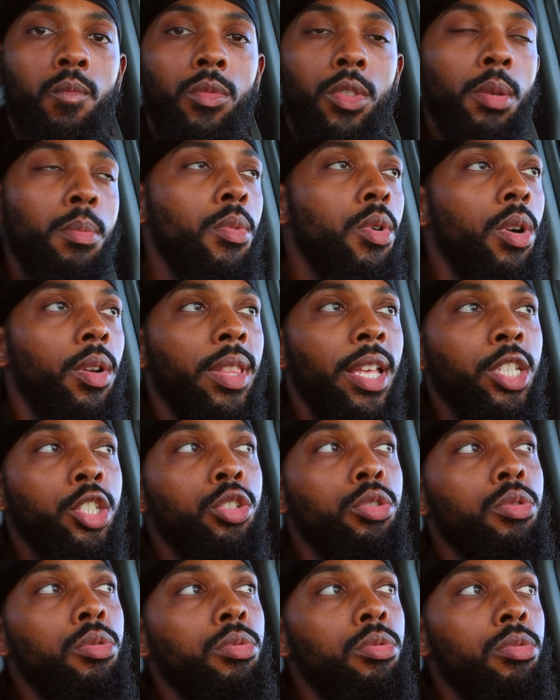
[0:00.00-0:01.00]
The more
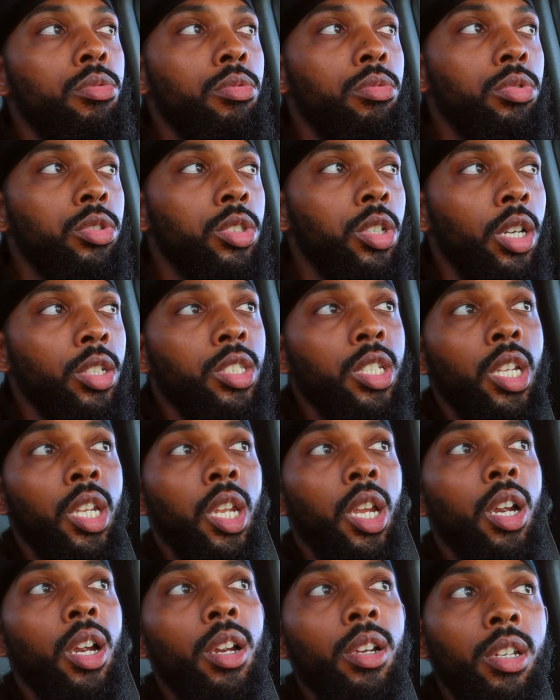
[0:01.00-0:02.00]
that you start to
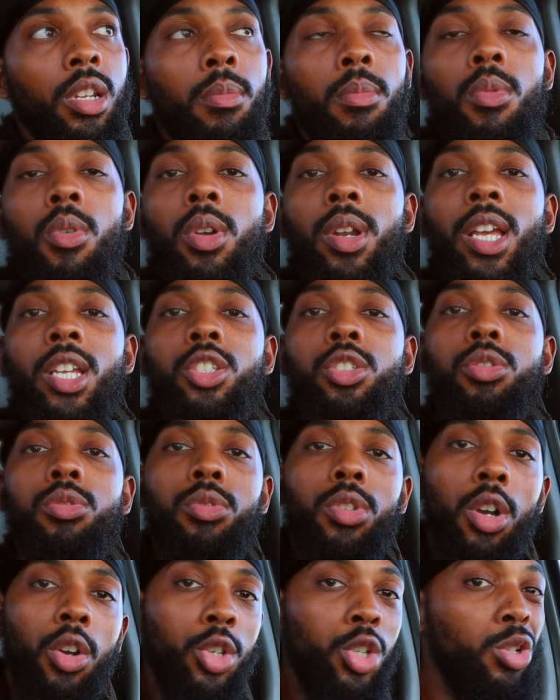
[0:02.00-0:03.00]
learn, the more that you
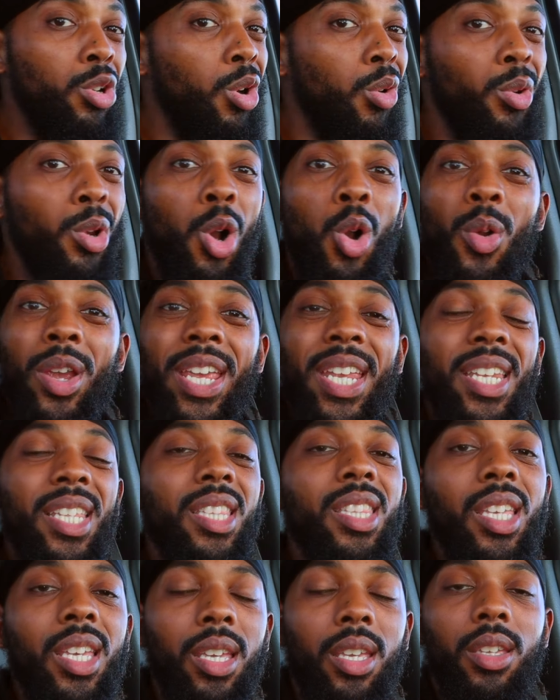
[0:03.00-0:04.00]
know you don't know
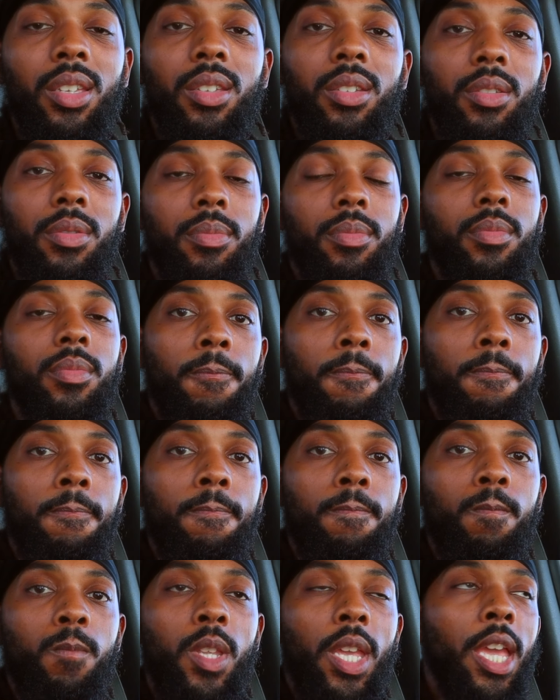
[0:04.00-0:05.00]
anything.
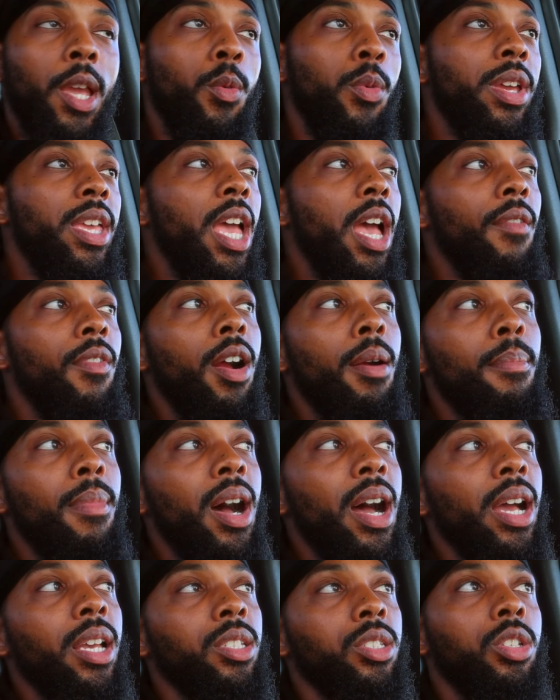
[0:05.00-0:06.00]
And we have our
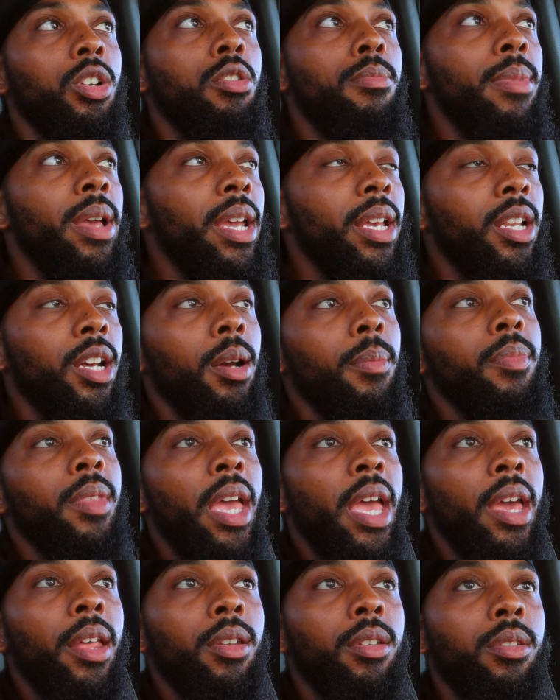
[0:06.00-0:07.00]
minds so made up
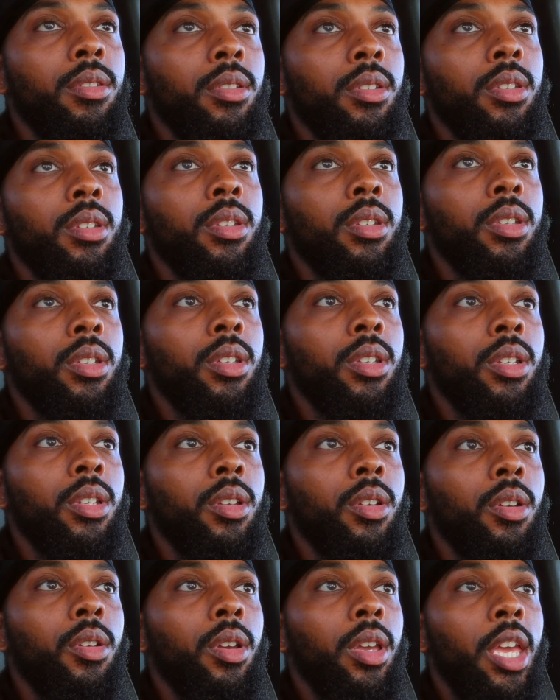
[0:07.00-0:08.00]
that
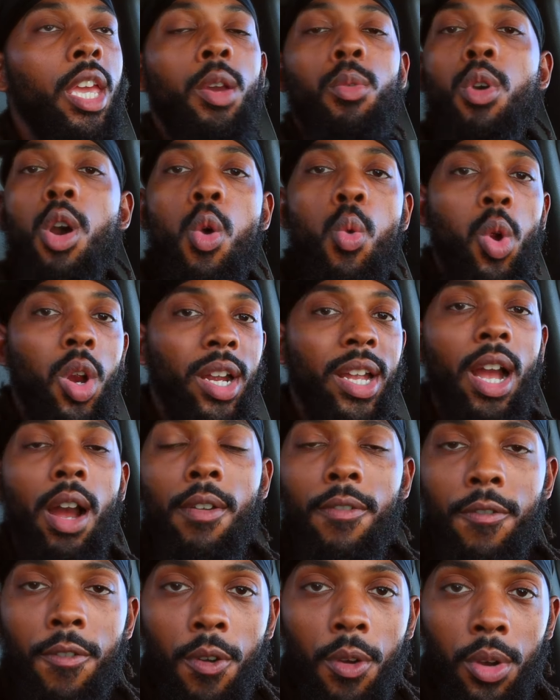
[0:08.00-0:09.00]
it won't work
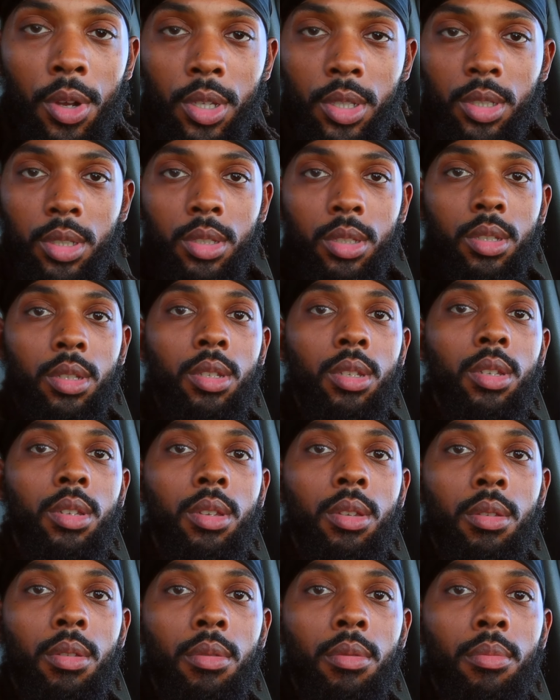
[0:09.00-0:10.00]
out for us.
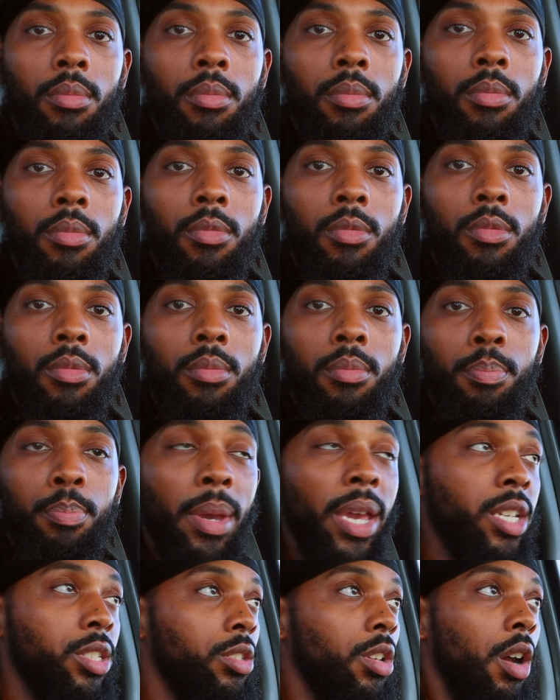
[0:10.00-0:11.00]

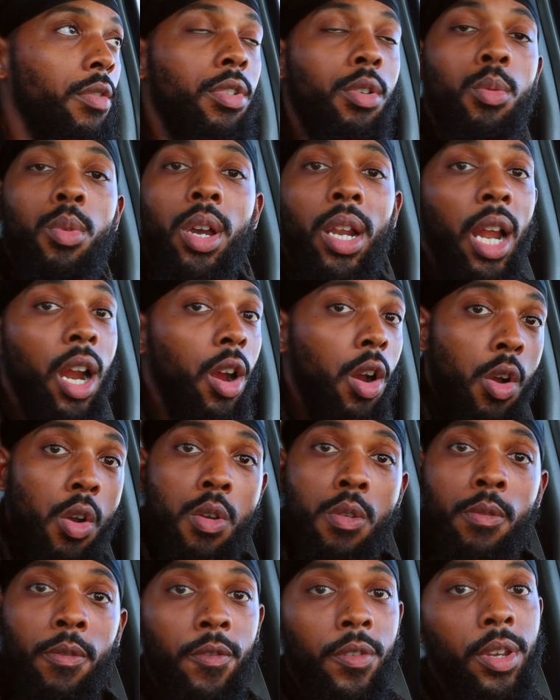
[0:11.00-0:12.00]
Based off of what? Our
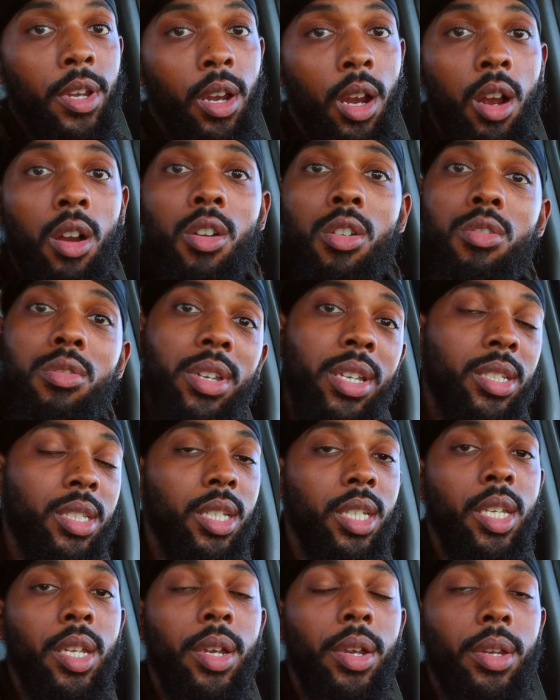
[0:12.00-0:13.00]
own fear, our own
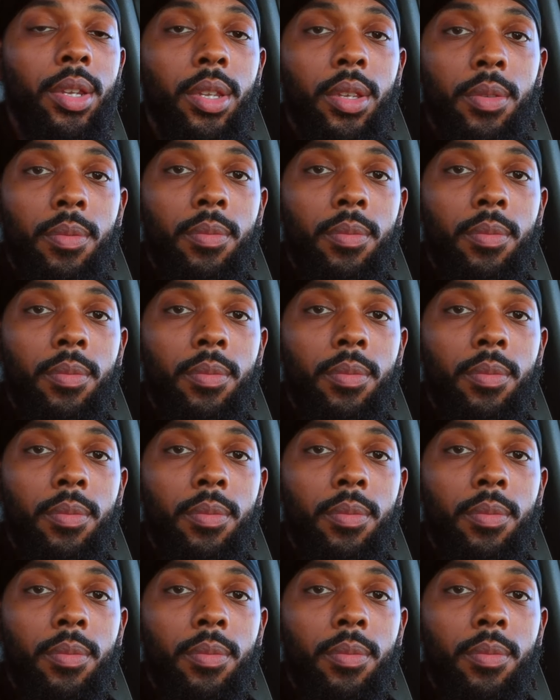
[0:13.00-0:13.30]
insecurity.